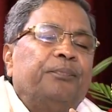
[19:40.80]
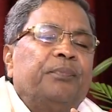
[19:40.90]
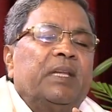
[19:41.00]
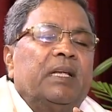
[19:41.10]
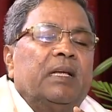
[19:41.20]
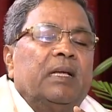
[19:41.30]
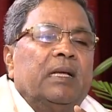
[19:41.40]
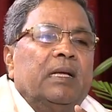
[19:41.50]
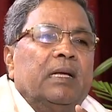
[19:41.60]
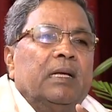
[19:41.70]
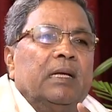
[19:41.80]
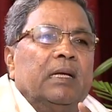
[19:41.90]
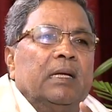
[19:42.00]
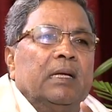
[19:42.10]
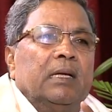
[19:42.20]

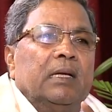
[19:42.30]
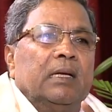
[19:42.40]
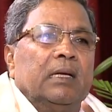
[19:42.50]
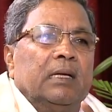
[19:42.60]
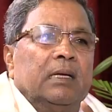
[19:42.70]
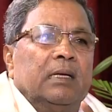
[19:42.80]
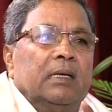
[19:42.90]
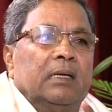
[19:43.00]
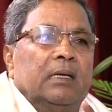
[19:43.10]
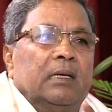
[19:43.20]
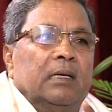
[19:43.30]
Nobody speaks.